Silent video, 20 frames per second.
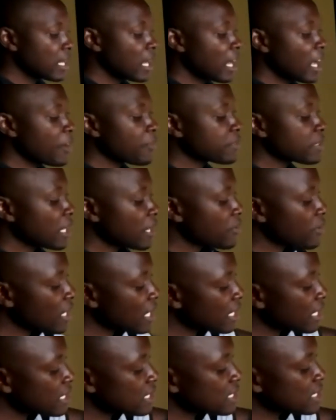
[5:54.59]
after
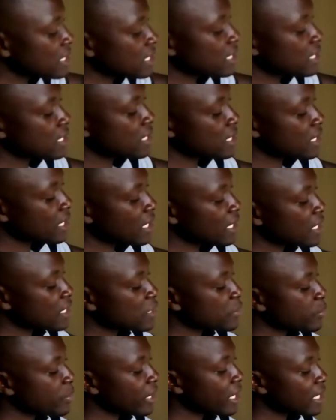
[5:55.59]
realizing it's
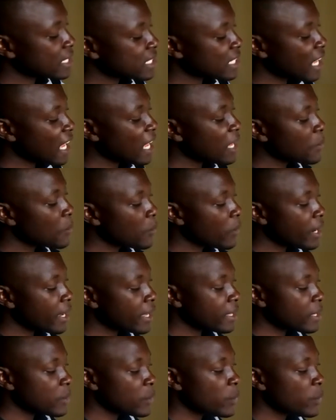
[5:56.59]
x plus iy,